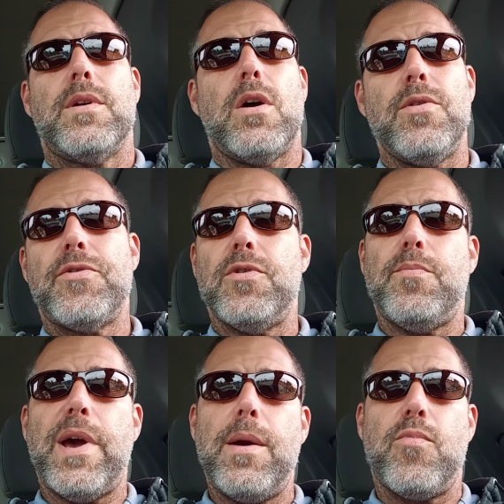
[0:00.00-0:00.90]
Going through the
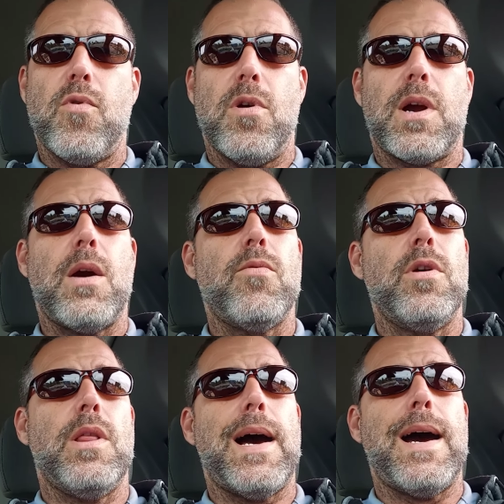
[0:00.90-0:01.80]
paperwork, I
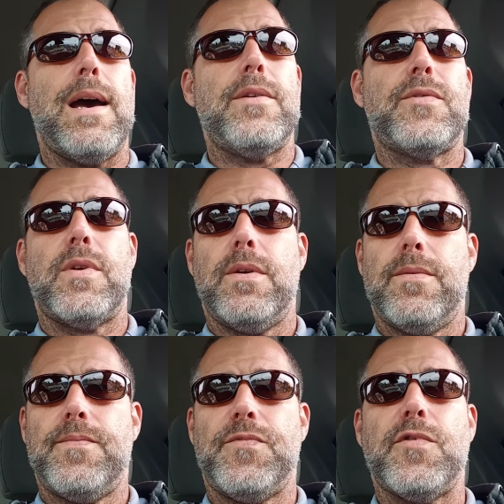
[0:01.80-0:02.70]
realized
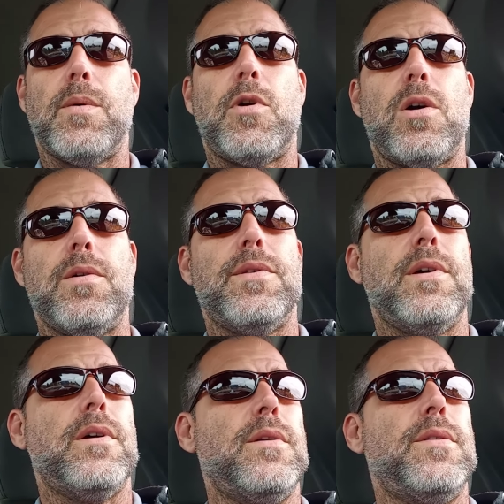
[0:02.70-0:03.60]
from all
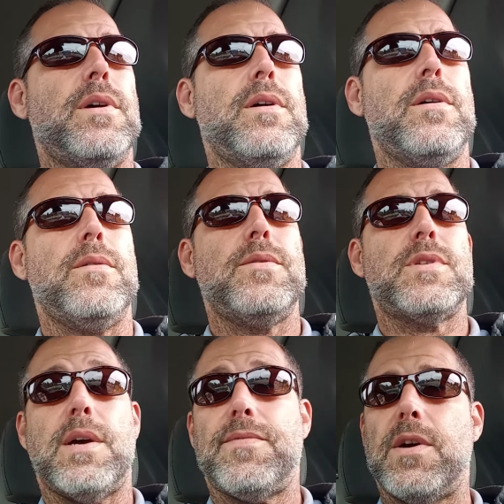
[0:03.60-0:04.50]
the, the
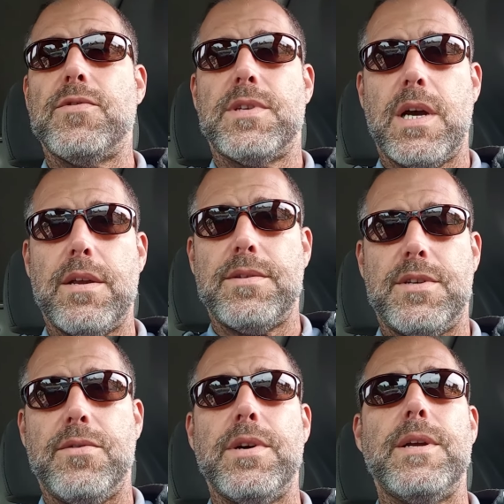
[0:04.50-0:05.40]
stuff that was done
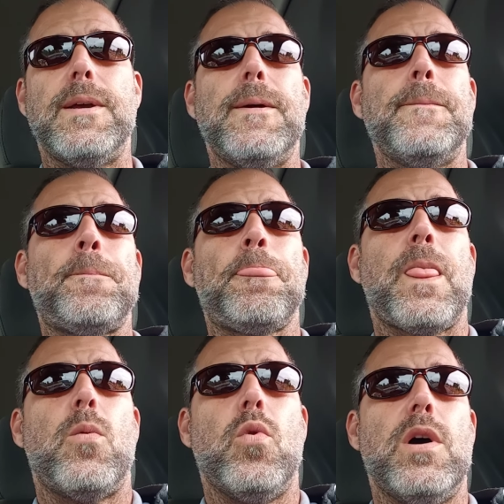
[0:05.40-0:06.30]
to it
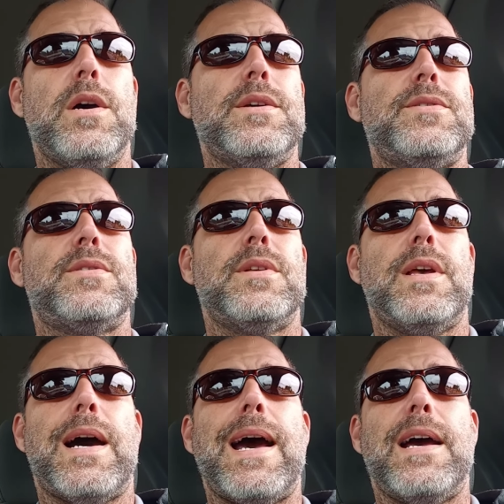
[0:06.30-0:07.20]
was
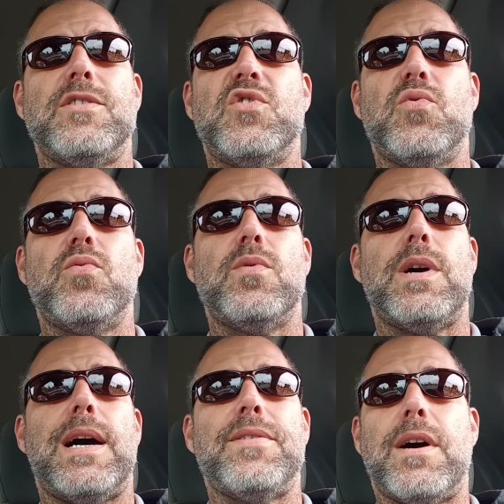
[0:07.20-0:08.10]
I had,
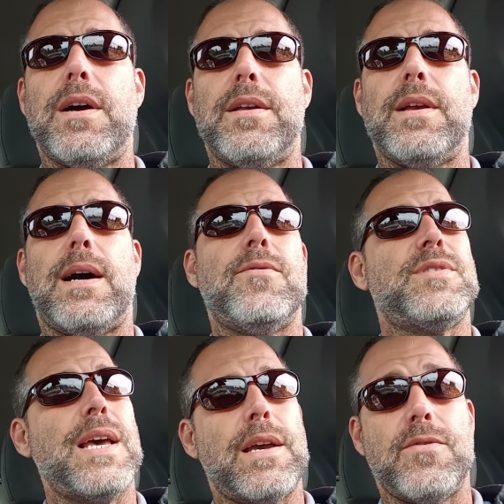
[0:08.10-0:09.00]
I thought, I
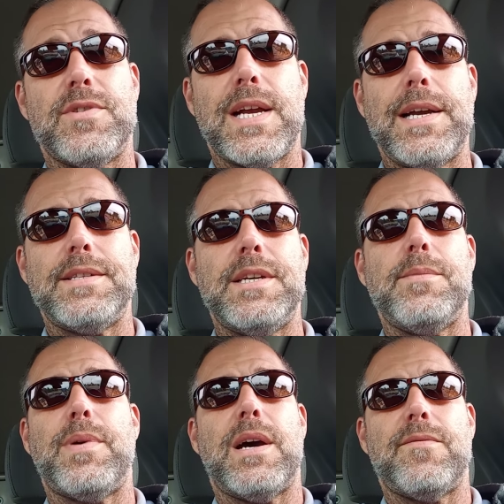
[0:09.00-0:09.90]
was thinking it was
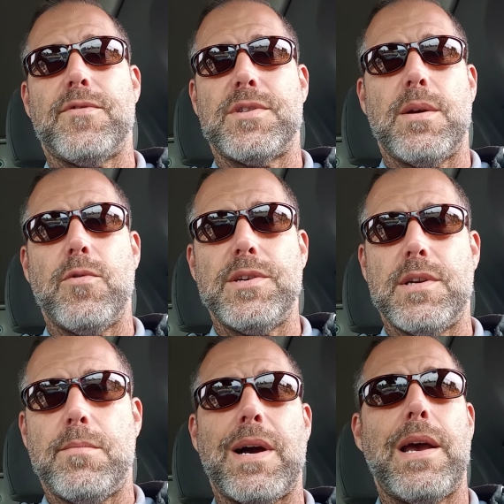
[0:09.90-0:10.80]
nineteen pound for some
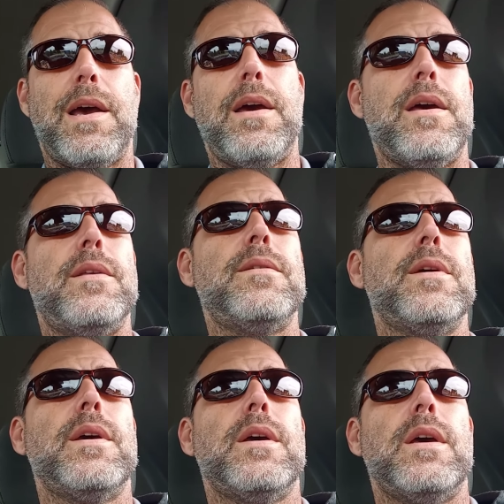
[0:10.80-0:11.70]
reason in my head.
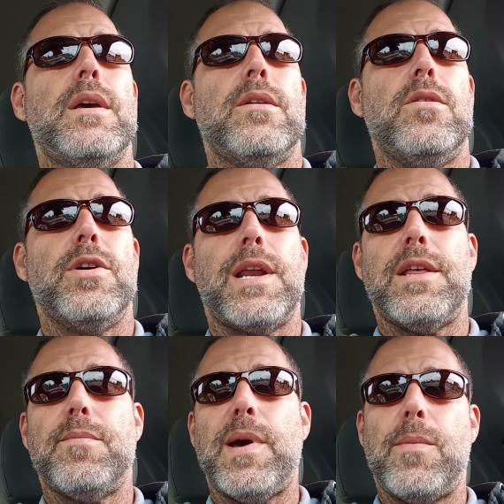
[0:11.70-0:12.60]
Looking
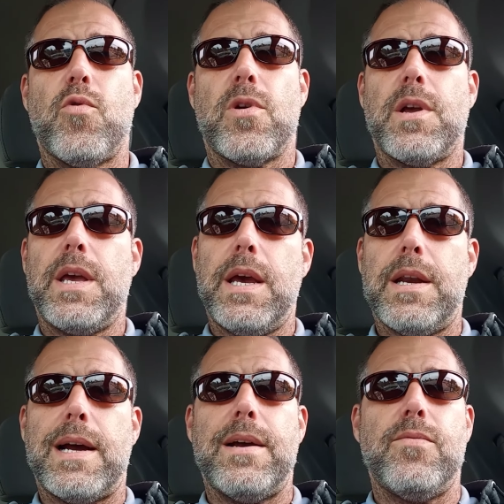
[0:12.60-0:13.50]
at the paperwork
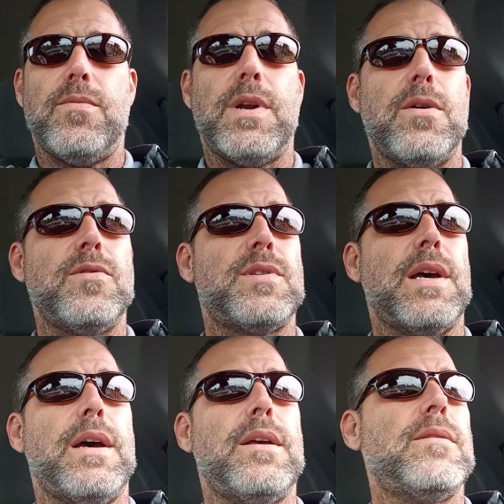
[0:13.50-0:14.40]
again, I noticed
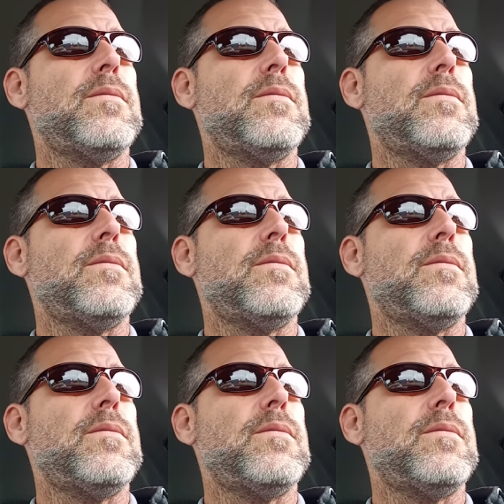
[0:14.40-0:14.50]
that,